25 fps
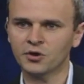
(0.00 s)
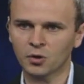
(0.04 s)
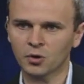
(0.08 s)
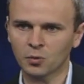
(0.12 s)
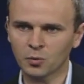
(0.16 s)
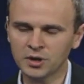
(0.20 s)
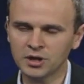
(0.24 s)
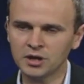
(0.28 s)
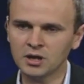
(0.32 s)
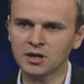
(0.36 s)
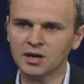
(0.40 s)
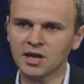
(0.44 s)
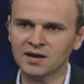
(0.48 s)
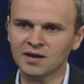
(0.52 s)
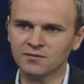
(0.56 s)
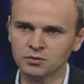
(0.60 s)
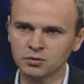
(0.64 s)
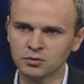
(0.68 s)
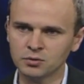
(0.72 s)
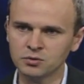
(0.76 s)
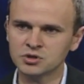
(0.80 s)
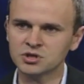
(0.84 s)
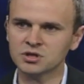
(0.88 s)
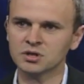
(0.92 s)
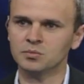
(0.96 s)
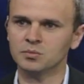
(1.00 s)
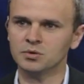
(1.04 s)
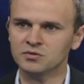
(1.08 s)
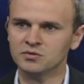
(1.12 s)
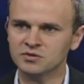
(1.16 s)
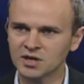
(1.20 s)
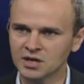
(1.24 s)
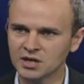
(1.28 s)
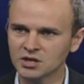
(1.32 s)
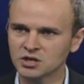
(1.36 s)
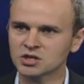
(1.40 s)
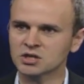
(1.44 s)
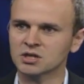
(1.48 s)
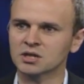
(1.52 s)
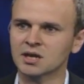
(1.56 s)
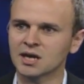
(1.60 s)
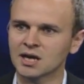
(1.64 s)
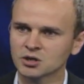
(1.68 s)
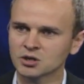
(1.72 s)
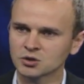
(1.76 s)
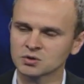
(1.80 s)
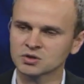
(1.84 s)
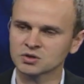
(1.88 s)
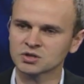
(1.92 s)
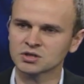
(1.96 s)
Darwinian evolution, mutation,
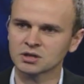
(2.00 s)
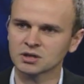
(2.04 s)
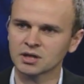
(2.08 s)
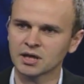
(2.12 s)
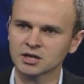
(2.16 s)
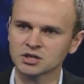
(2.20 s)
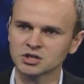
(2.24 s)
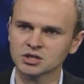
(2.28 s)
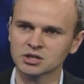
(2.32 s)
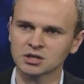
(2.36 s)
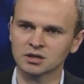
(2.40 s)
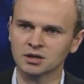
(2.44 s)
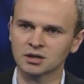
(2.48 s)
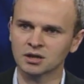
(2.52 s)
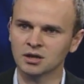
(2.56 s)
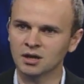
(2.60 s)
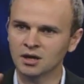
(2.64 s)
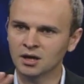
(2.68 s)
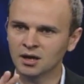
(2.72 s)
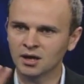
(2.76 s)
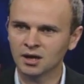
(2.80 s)
natural selection,